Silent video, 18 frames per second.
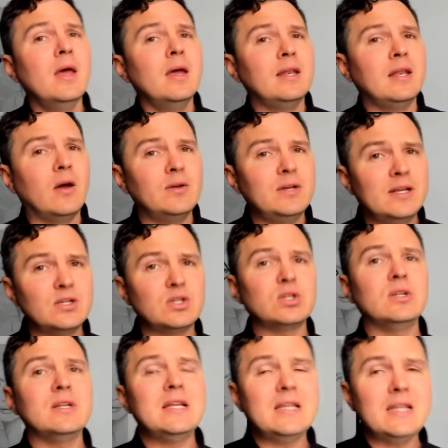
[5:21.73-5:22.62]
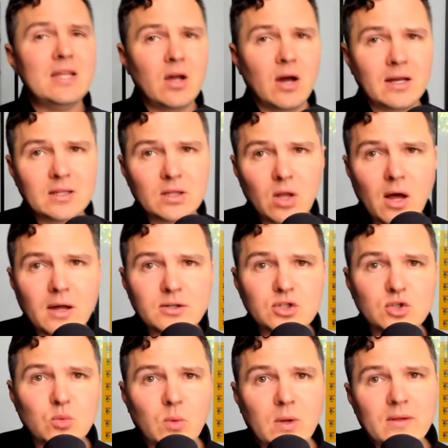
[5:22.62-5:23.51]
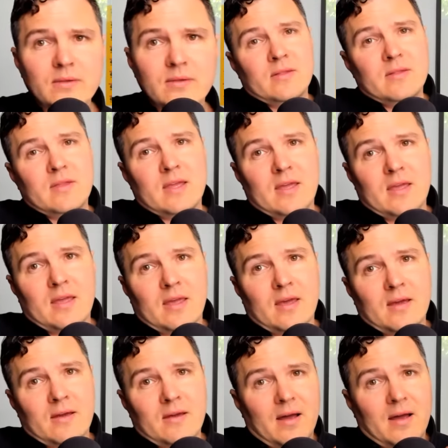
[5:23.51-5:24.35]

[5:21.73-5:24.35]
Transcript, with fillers: Now, initially, Neon launched with the